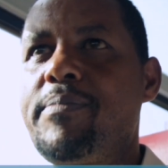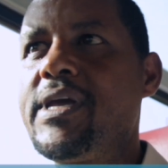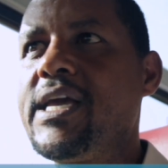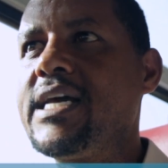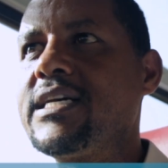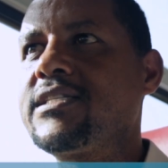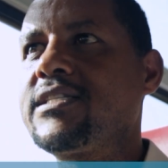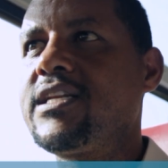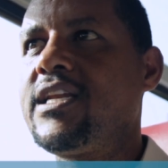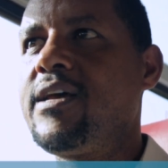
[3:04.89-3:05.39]

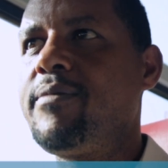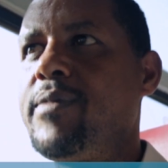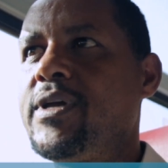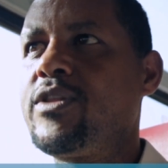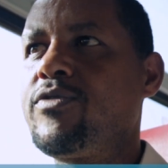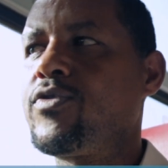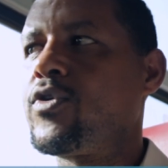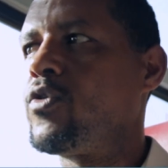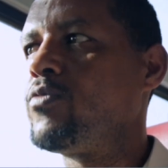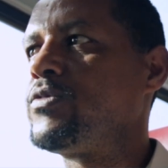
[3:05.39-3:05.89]
biggest
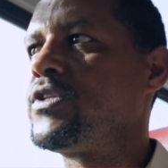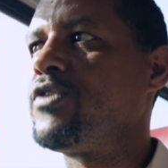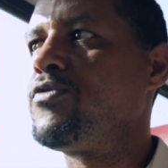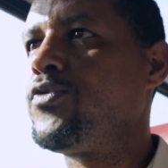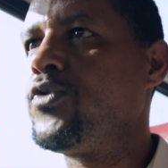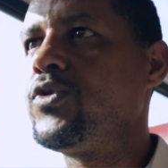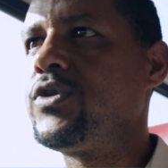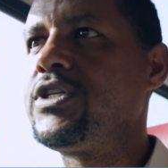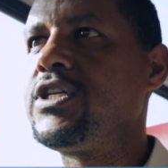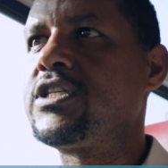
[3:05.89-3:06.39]
element from the
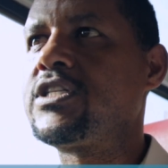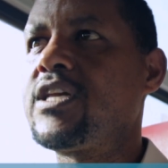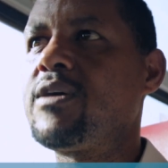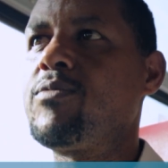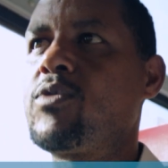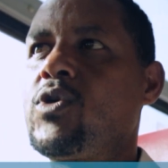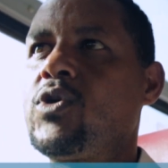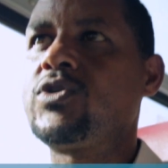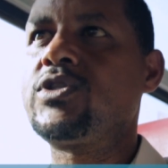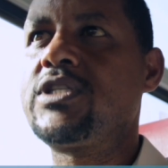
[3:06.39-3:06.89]
food
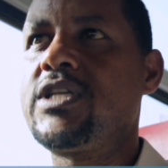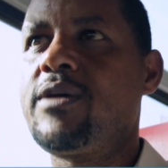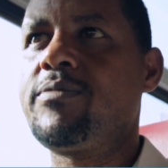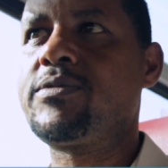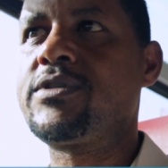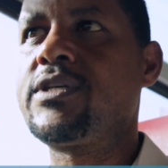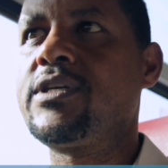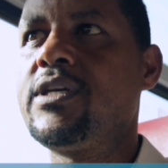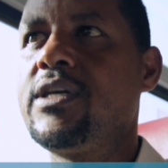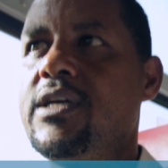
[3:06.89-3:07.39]
system
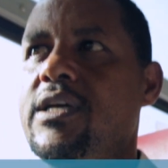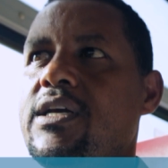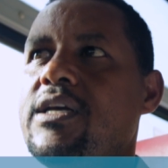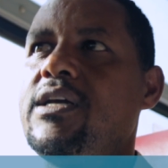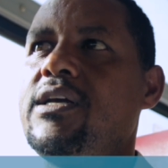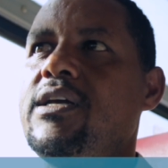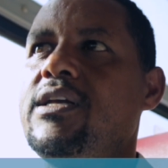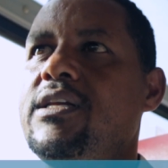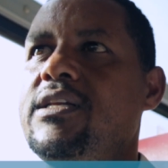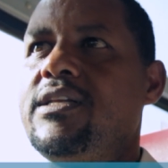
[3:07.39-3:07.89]
concept,
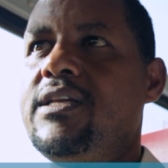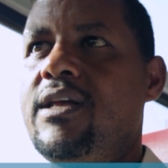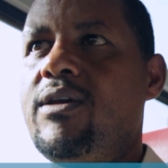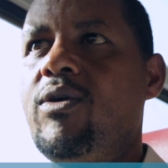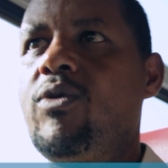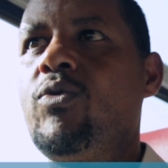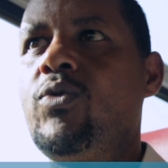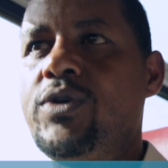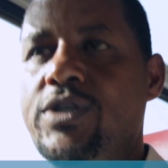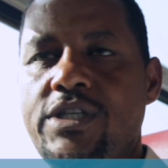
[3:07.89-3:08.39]

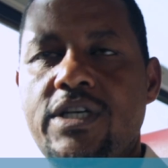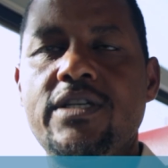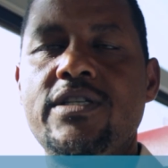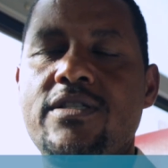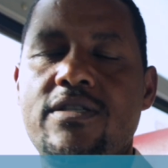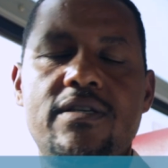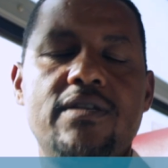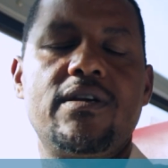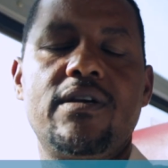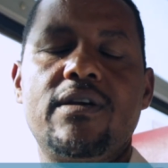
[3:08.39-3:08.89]
which
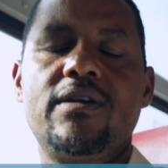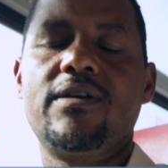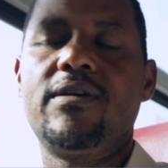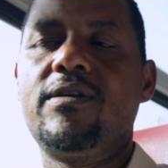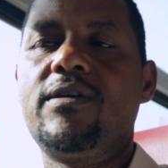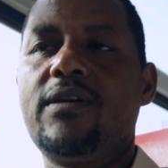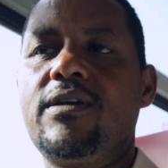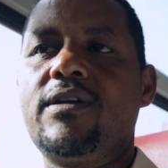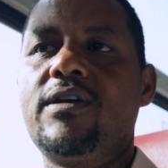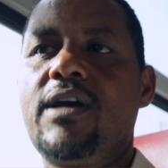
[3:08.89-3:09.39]
is,
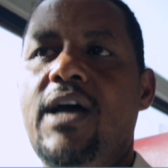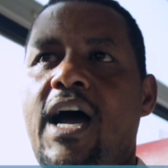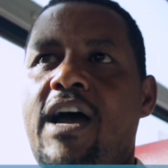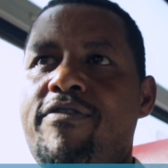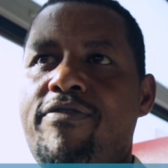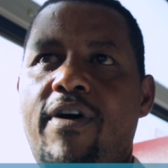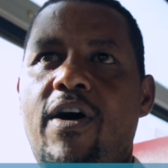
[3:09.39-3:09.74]
I